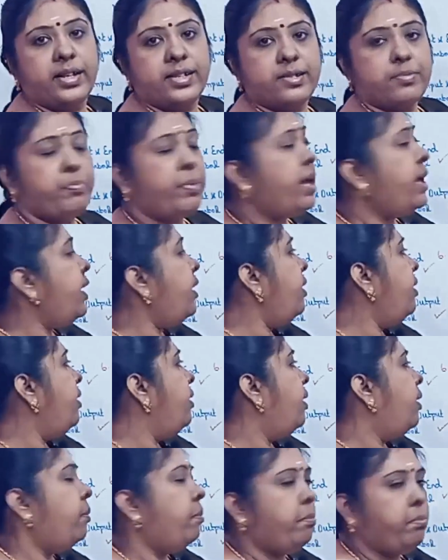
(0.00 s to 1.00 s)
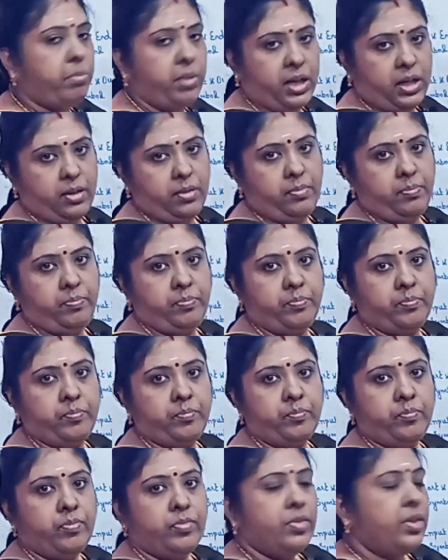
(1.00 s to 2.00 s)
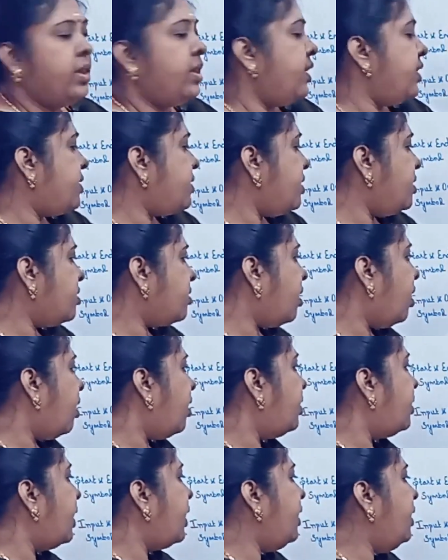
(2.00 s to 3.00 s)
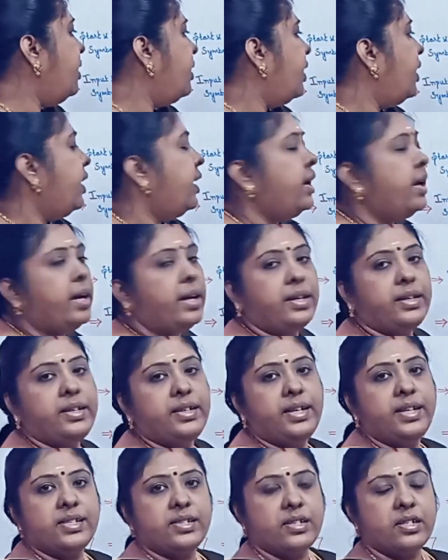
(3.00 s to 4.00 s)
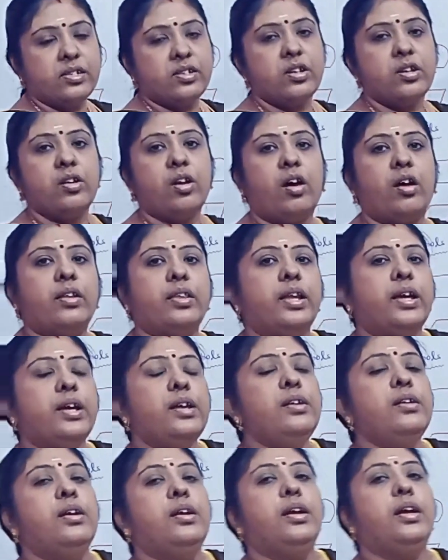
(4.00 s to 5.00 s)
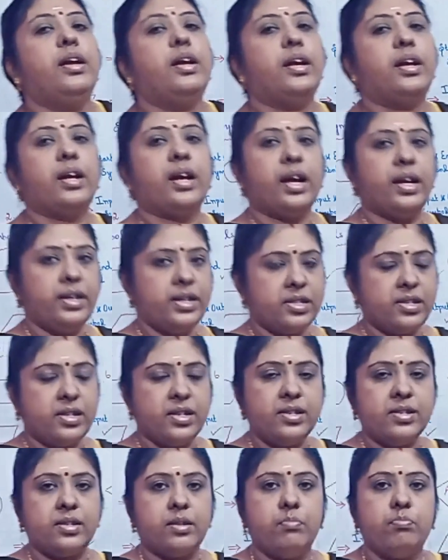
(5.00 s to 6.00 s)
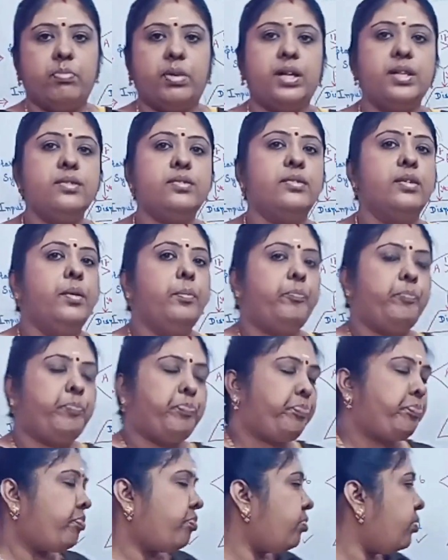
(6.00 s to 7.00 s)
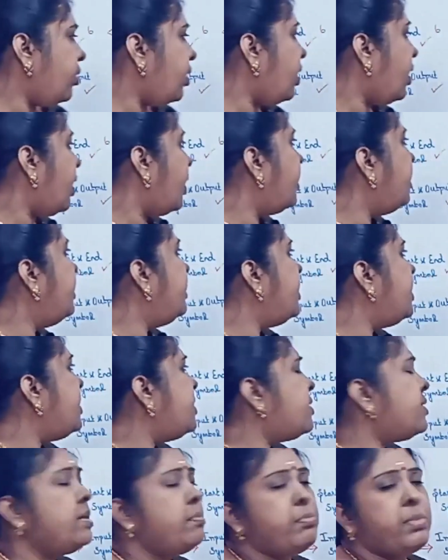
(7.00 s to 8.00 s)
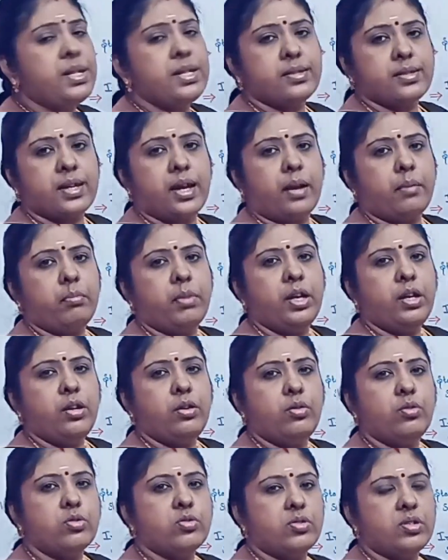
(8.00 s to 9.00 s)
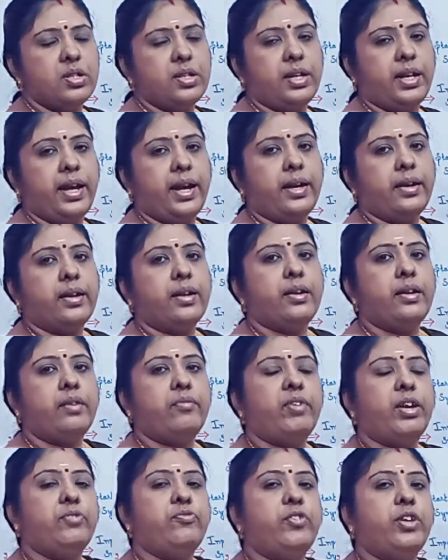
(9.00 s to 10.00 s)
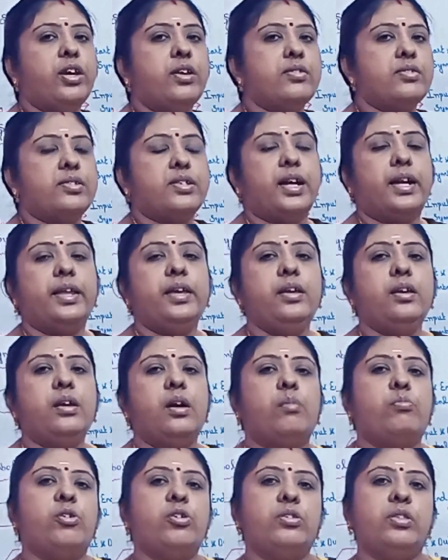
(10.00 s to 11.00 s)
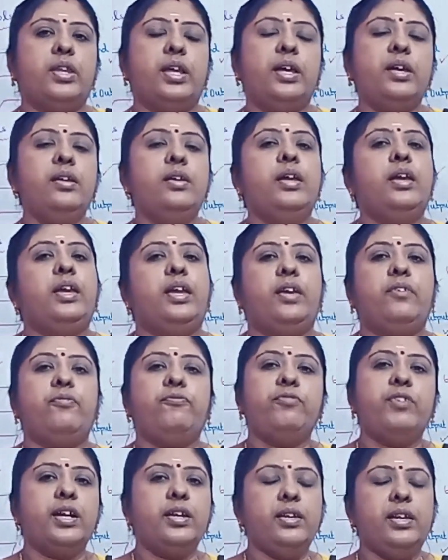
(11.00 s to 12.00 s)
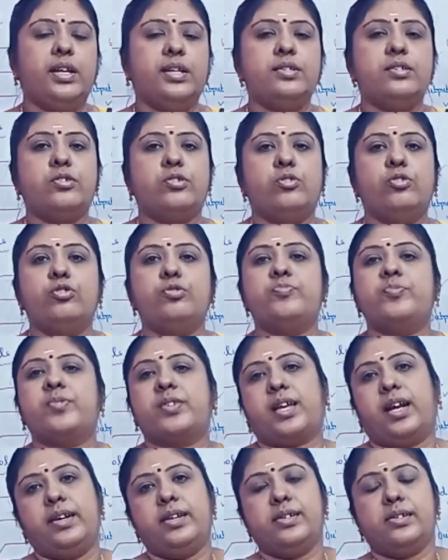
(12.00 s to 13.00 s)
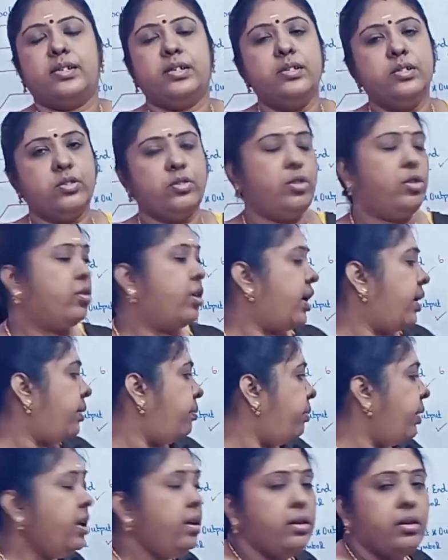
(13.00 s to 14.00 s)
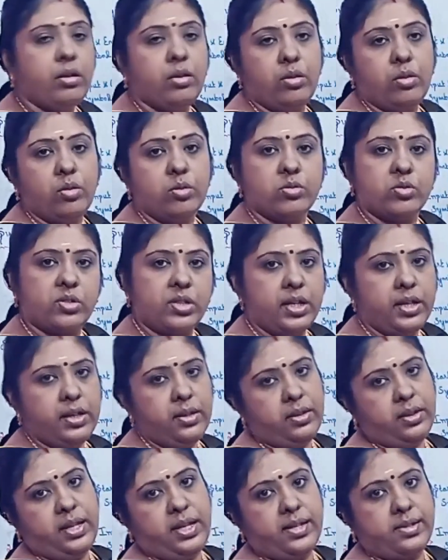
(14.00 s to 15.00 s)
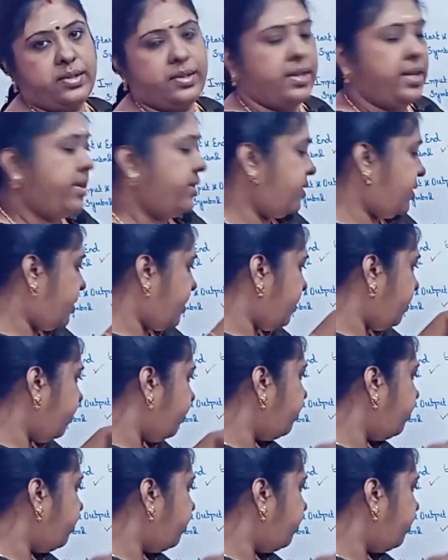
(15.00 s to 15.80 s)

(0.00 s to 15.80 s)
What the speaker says: display B. This is called the decision or the condition symbols. These symbols can be used later when we are studying about the if then else loops conditions. You can be using these things.